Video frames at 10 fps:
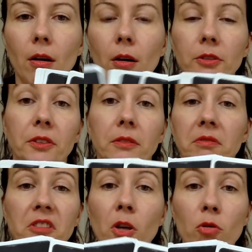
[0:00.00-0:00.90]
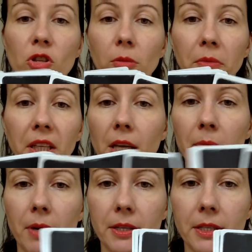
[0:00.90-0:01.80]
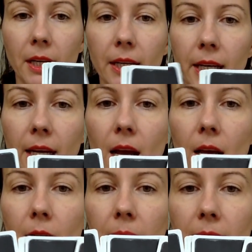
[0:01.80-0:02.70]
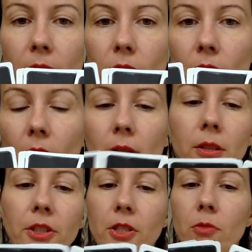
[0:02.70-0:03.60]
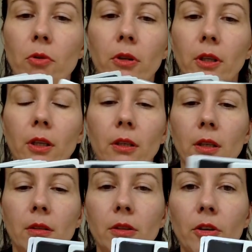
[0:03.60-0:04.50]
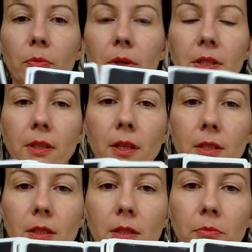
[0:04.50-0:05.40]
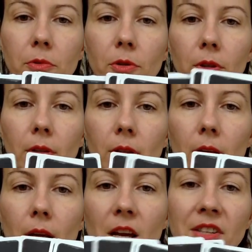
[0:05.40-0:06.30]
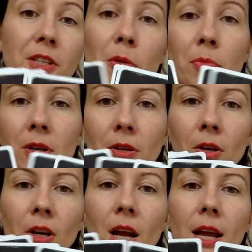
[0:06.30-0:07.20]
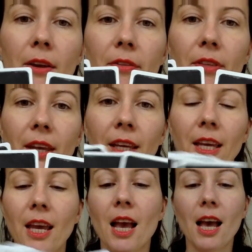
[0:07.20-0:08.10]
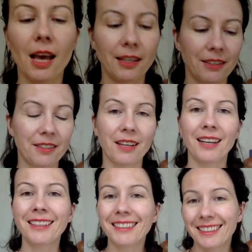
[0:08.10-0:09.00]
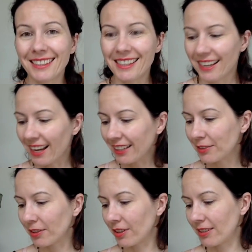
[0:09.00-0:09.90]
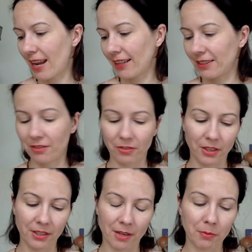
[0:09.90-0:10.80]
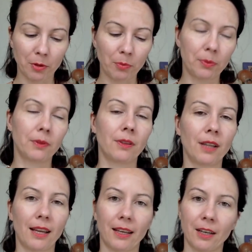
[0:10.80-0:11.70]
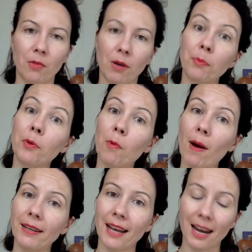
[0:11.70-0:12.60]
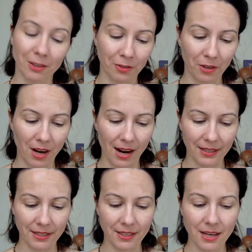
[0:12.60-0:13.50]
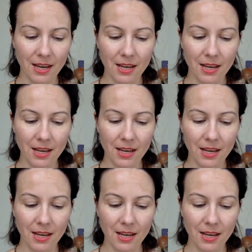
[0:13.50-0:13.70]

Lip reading: on social media, basically, but not only, just working on your business, doing the entrepreneur thingy. And I really like to connect it. For example, I pull one card for us.